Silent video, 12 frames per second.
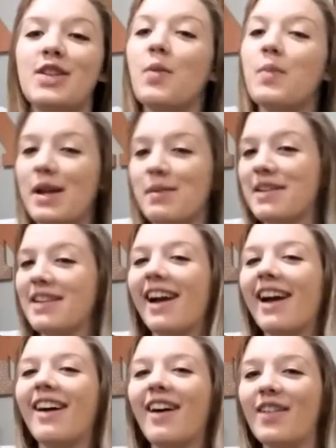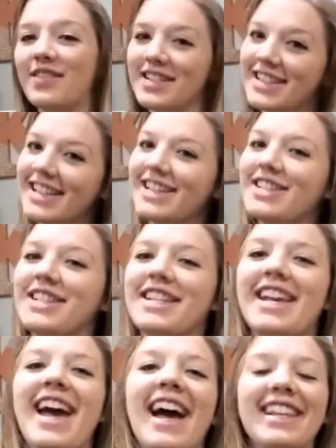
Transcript: there is no baby yet, obviously. She